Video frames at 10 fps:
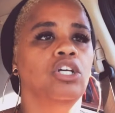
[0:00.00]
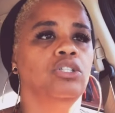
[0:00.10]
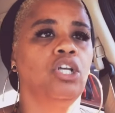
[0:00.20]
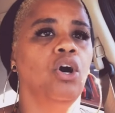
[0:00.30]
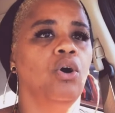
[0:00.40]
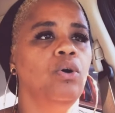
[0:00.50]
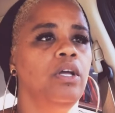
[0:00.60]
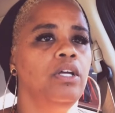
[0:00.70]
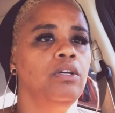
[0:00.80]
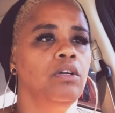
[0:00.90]
So
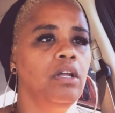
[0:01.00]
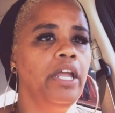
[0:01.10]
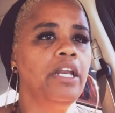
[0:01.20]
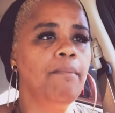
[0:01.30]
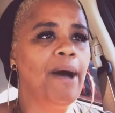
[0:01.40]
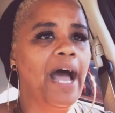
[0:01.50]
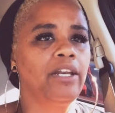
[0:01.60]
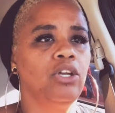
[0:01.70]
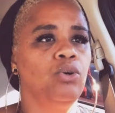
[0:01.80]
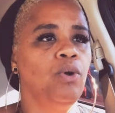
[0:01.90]

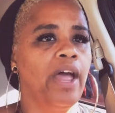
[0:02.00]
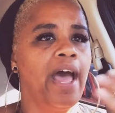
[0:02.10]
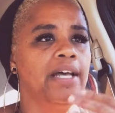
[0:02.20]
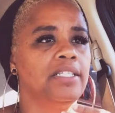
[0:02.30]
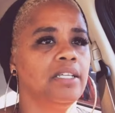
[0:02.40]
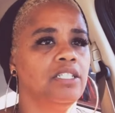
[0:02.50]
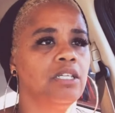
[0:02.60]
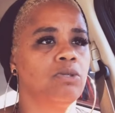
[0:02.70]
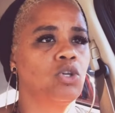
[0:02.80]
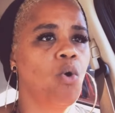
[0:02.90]
anybody who has
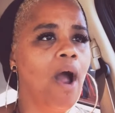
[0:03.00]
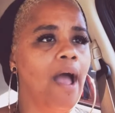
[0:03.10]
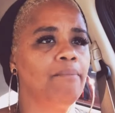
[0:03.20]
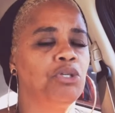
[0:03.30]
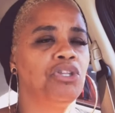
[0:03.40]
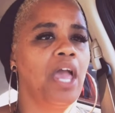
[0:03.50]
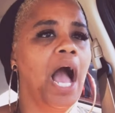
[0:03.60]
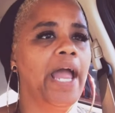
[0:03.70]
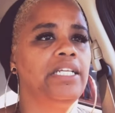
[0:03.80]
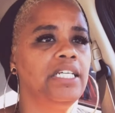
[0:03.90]
subscribed to the
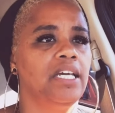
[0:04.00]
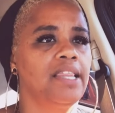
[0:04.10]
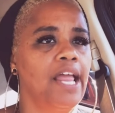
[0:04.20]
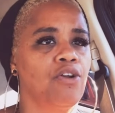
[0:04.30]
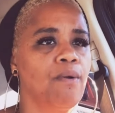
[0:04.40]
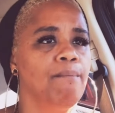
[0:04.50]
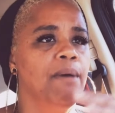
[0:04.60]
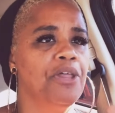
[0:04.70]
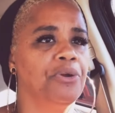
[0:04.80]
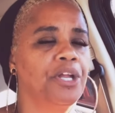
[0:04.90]
idea that your
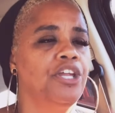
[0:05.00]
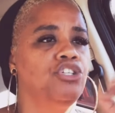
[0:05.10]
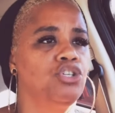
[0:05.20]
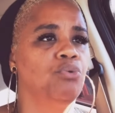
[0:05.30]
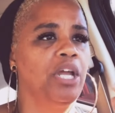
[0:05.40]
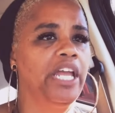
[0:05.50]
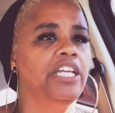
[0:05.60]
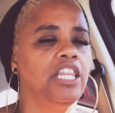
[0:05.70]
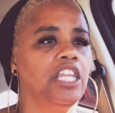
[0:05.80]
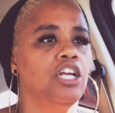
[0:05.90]
mother can do
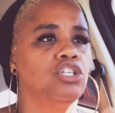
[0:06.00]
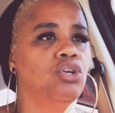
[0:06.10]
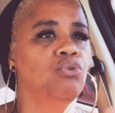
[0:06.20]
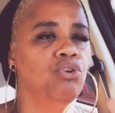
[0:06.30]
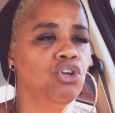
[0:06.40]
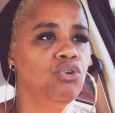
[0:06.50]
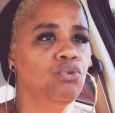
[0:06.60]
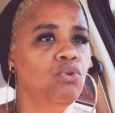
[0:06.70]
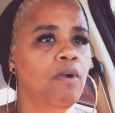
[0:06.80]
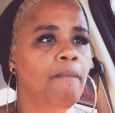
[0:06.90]
anything to
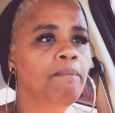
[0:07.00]
you